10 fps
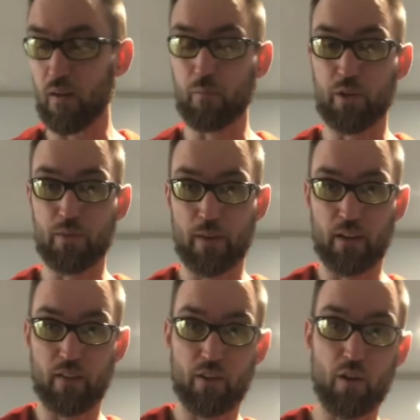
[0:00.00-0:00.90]
which many
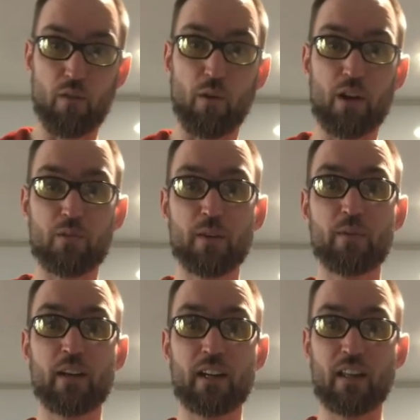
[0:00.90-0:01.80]
of you have watched me
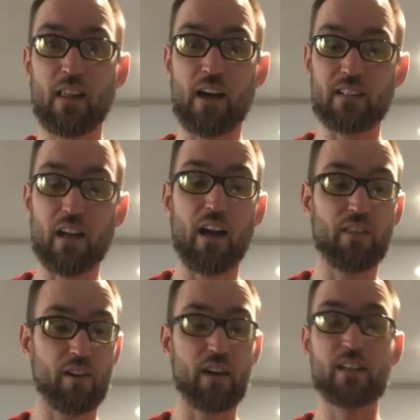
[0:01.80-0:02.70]
drink in class. I
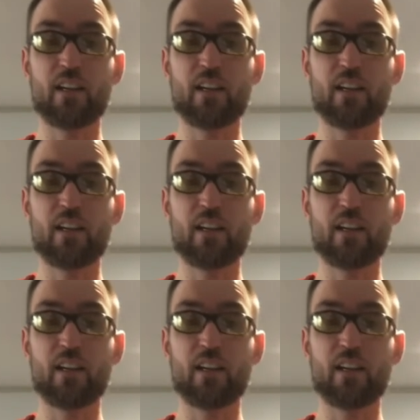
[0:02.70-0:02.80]
thought